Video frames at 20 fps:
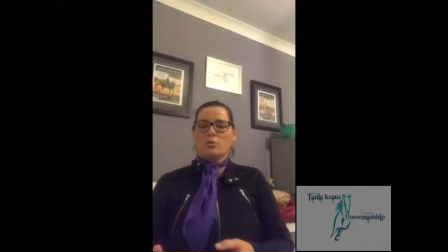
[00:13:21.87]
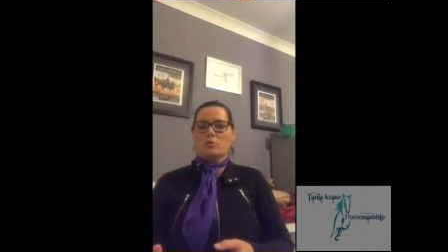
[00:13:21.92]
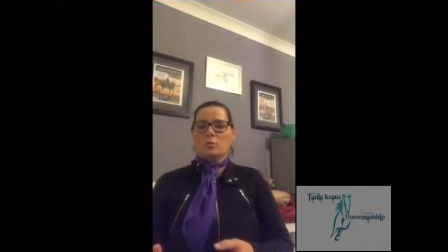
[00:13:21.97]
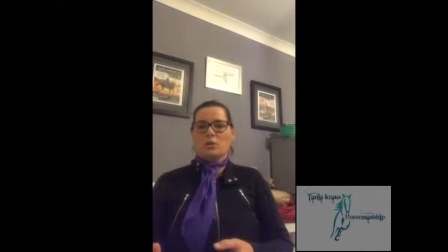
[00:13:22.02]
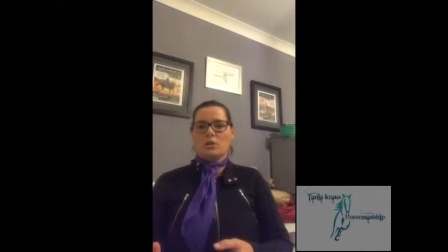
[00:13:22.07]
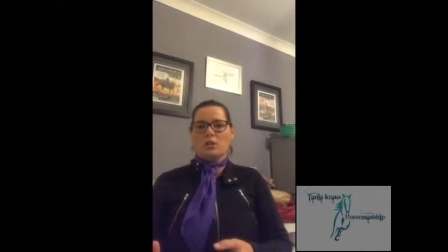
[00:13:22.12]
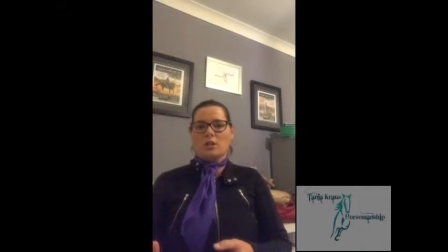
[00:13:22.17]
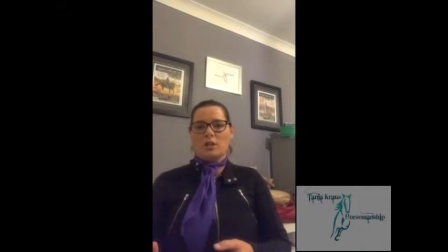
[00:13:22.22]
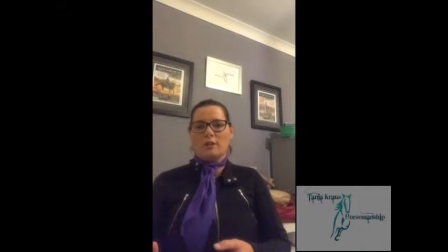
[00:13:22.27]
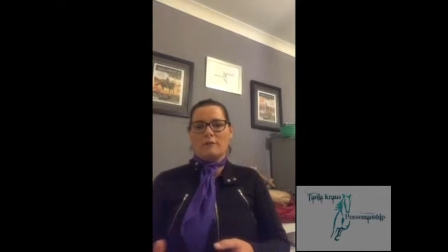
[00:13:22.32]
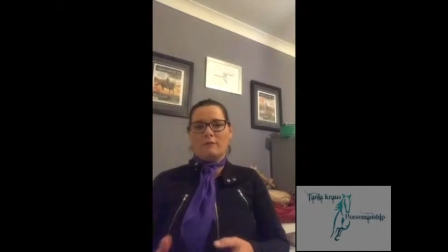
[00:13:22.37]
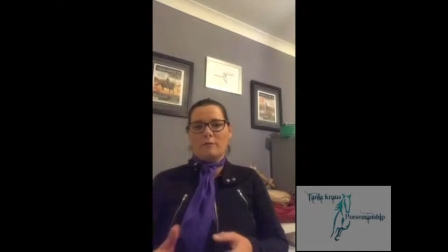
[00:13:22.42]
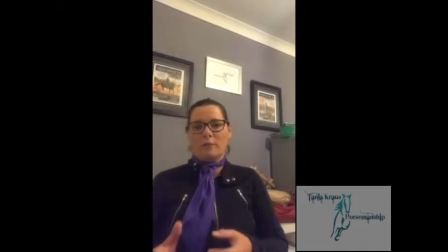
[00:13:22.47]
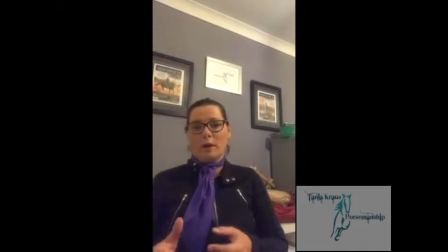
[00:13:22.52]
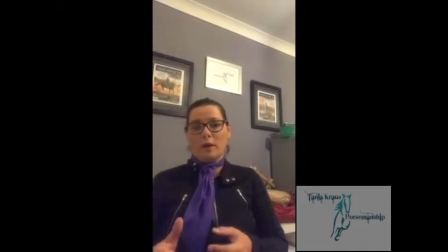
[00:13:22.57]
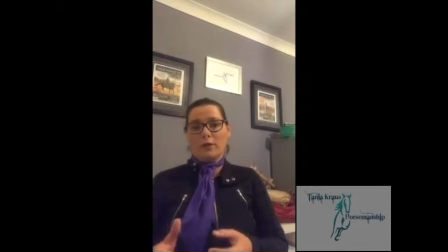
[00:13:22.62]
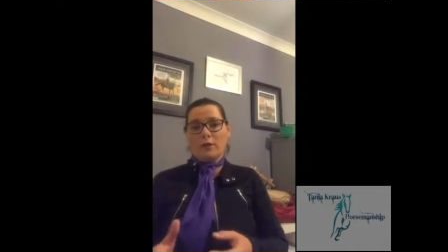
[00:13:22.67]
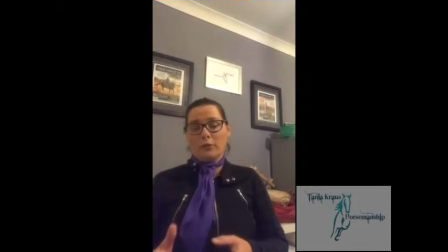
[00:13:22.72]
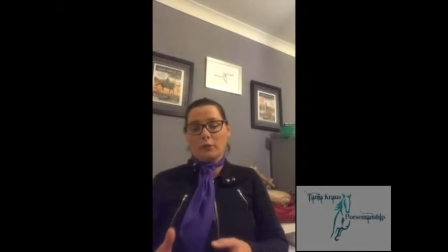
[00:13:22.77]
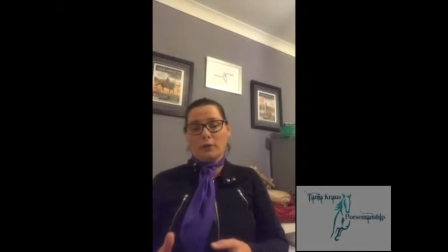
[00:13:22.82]
to achieve
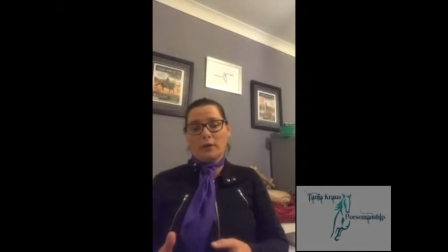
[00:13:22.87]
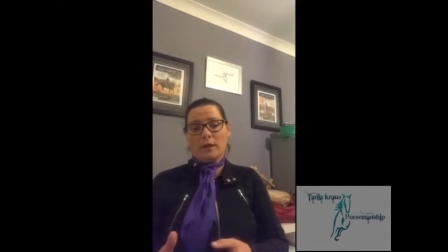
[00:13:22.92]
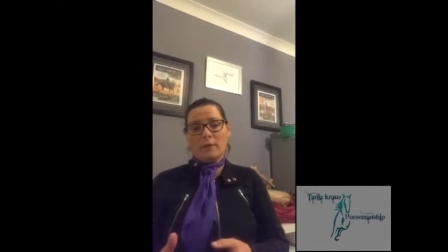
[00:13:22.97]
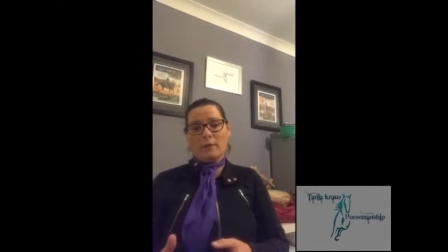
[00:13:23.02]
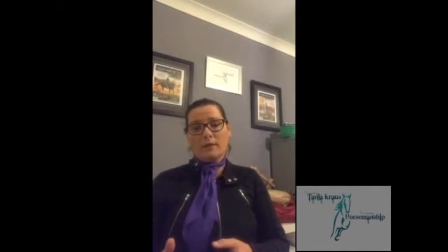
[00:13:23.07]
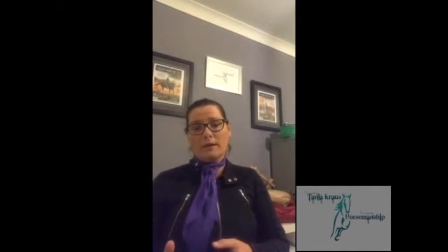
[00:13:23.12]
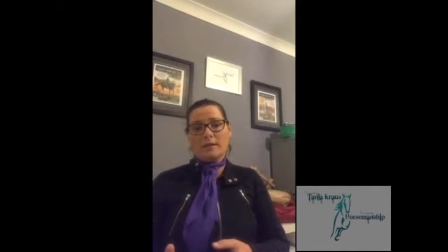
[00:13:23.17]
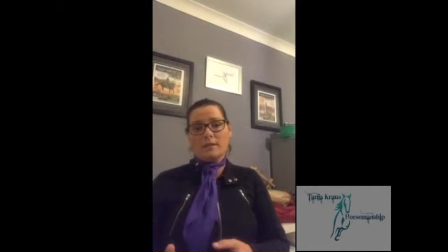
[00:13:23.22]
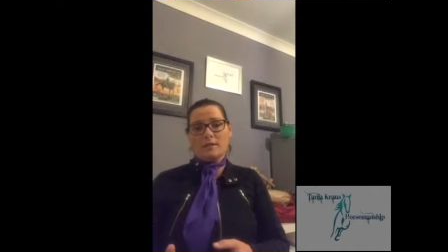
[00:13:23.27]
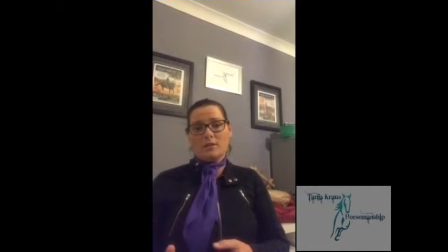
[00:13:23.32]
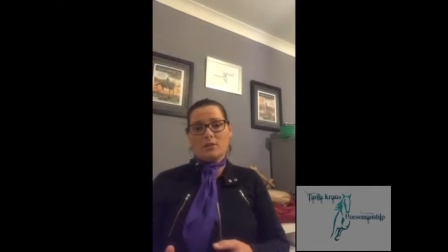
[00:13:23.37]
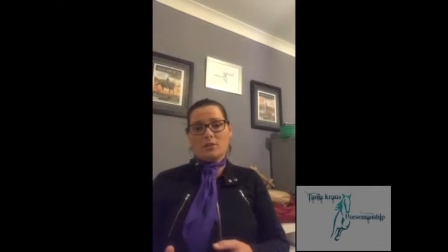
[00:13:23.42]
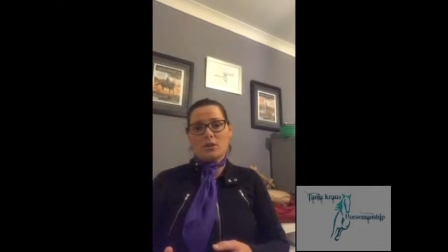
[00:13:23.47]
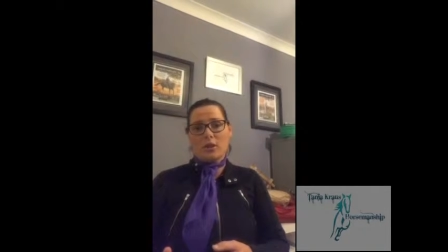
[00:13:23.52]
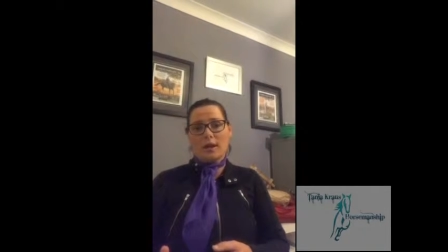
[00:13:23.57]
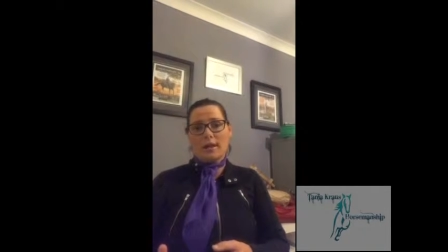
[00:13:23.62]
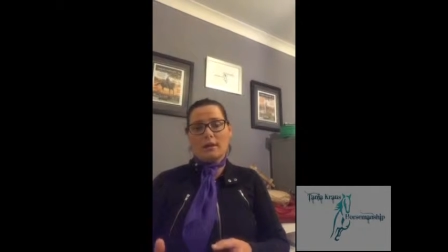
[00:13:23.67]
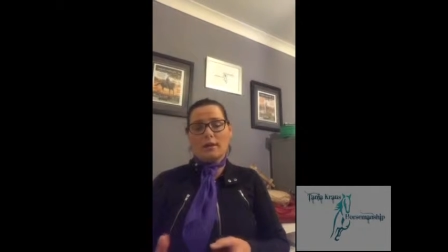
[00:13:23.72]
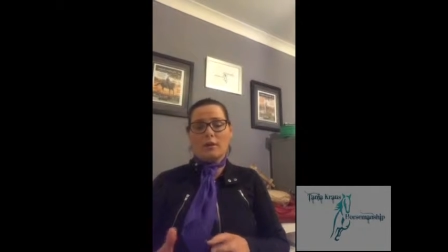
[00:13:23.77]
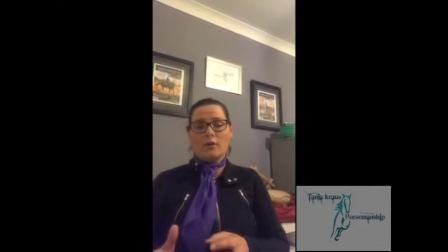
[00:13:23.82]
my 3 weeks
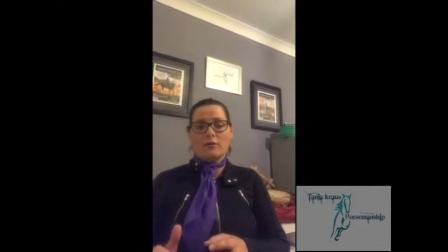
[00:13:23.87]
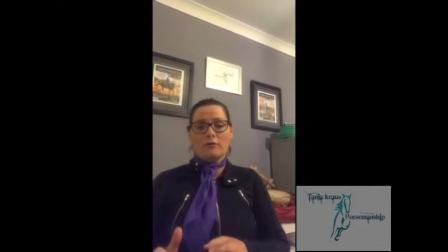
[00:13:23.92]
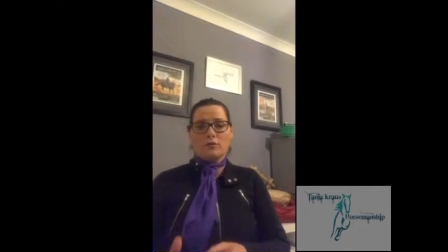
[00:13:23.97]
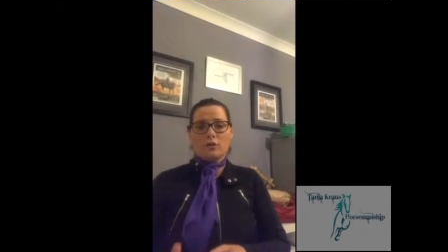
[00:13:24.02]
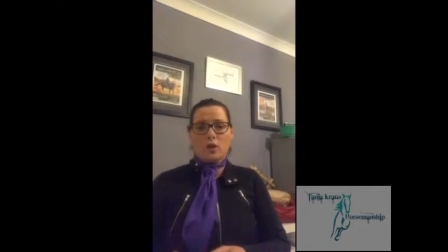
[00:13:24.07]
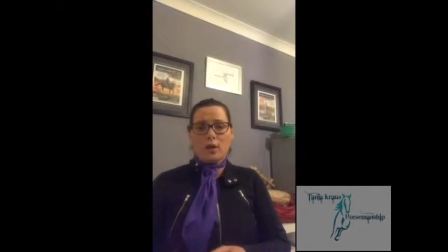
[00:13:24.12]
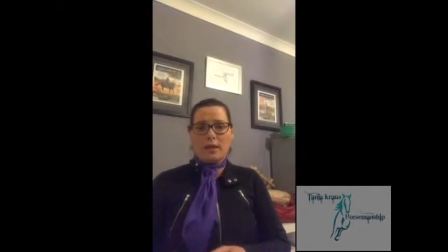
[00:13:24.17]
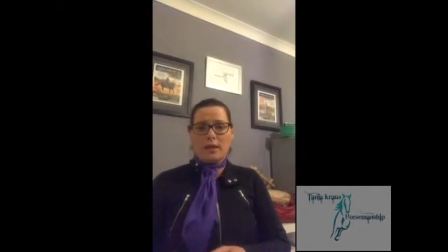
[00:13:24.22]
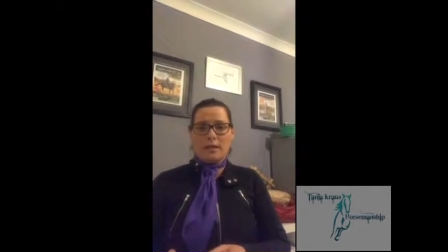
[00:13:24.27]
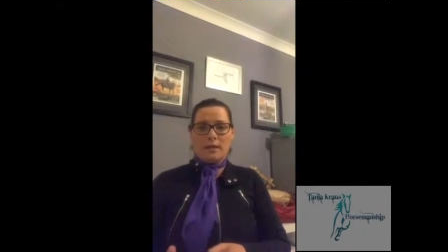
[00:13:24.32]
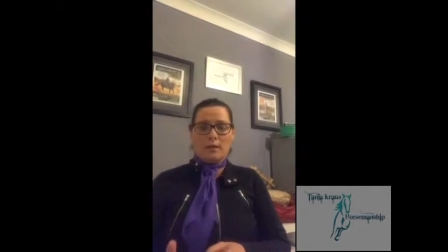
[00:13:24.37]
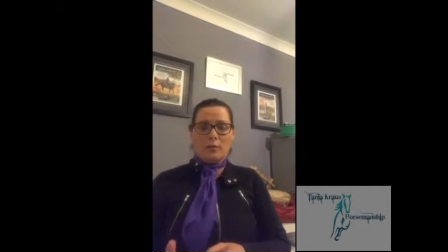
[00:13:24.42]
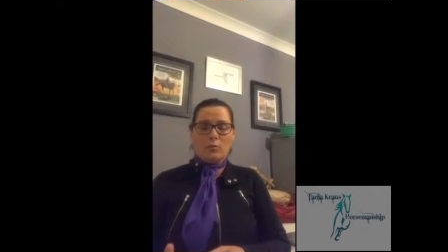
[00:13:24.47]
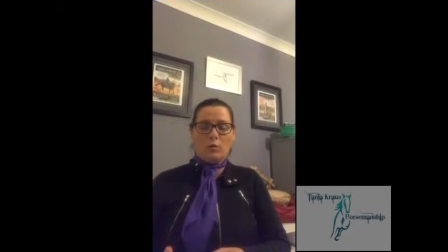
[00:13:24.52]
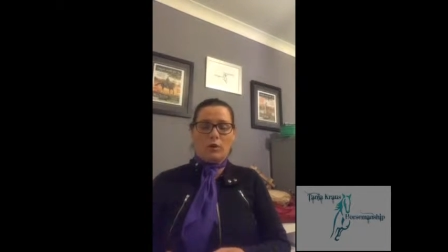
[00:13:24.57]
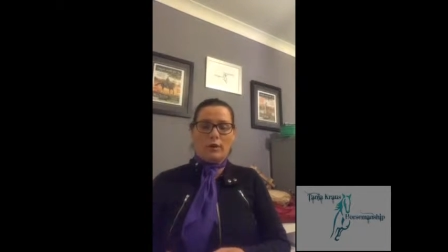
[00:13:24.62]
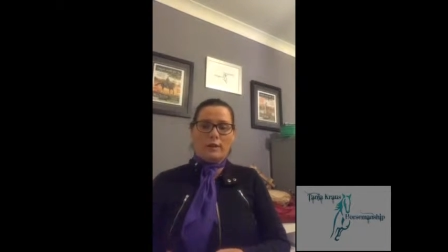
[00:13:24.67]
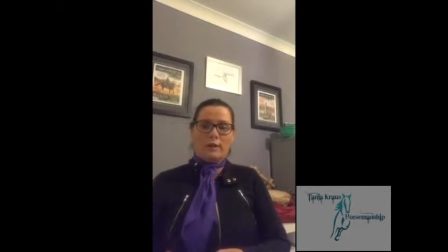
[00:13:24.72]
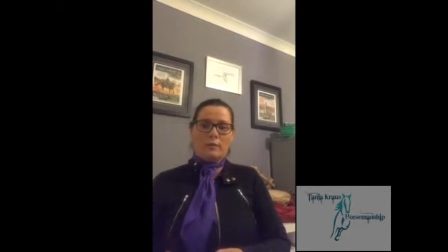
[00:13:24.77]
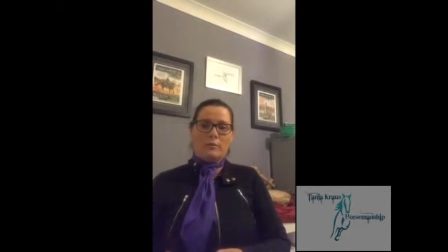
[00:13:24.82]
straight of training and
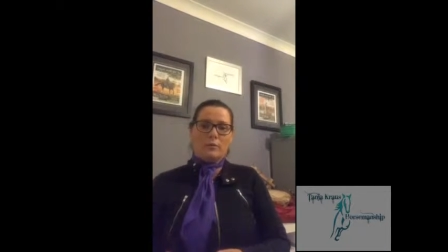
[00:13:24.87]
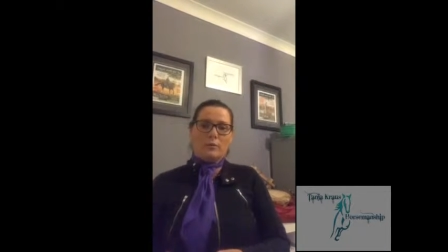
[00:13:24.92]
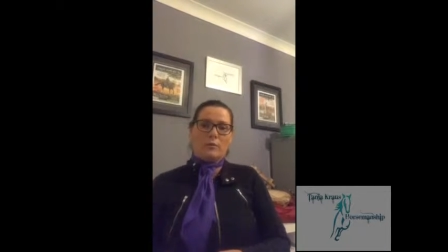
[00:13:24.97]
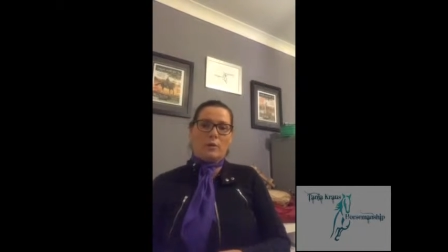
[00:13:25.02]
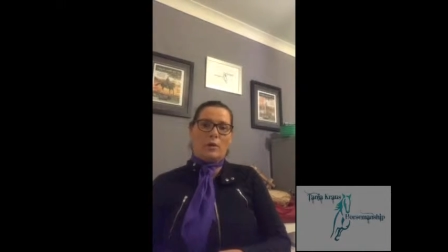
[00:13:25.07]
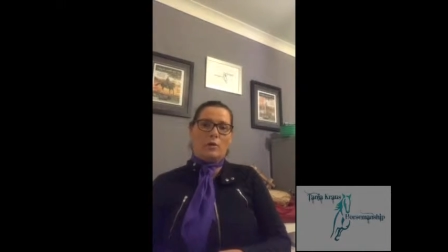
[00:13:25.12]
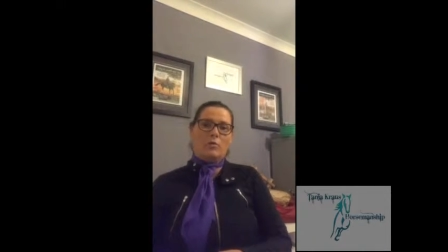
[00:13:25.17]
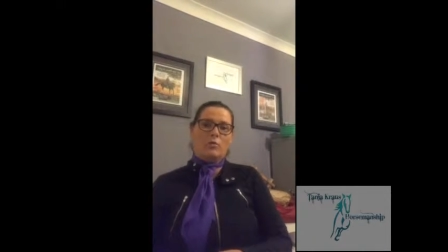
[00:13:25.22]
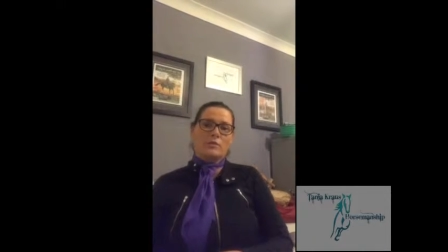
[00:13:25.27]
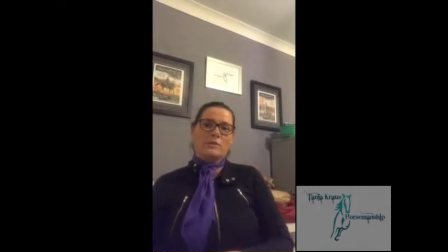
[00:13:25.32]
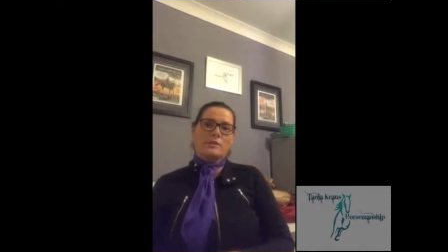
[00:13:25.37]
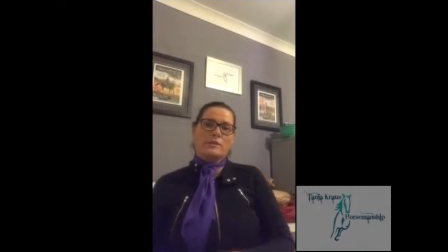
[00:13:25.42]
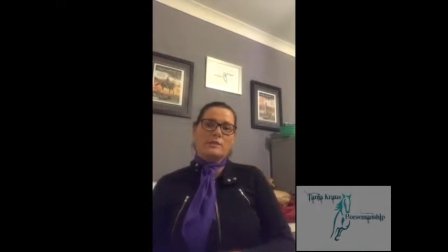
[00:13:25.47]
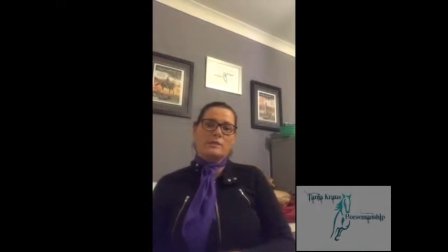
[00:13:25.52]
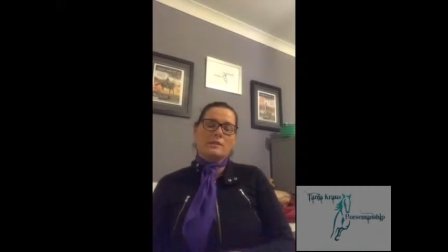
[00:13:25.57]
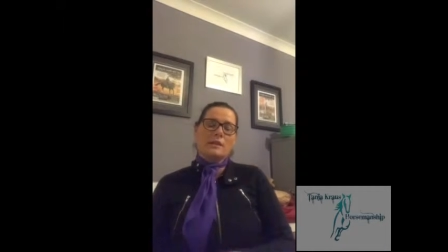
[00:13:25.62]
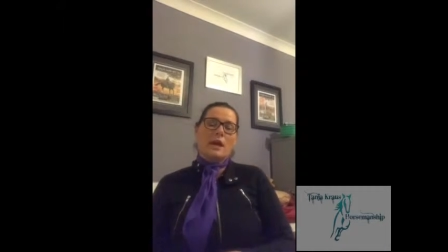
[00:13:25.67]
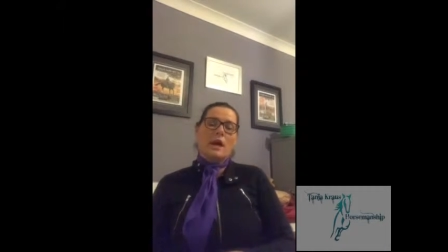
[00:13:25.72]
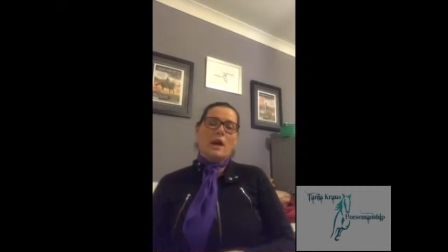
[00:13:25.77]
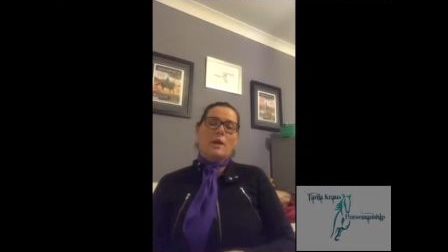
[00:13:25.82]
working with my
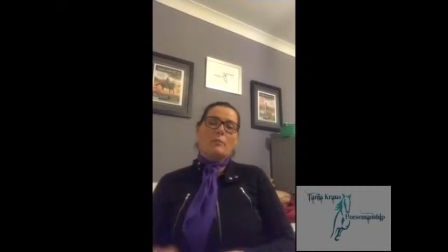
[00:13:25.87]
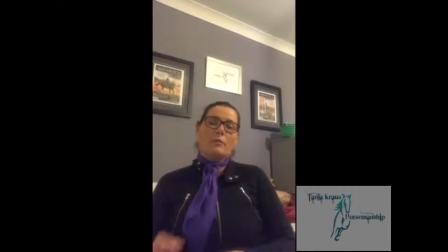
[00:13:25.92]
horses